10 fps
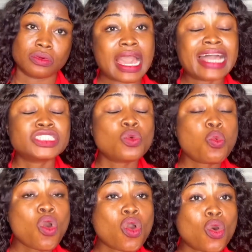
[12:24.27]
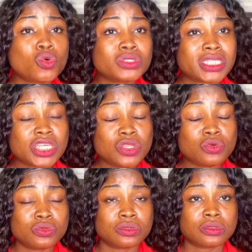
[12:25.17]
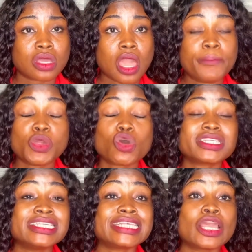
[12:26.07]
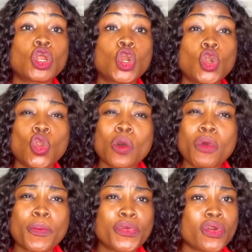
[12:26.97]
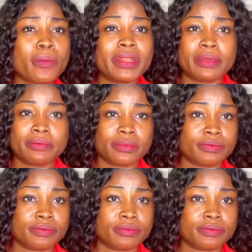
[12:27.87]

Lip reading: as the war continues, because it's a global problem.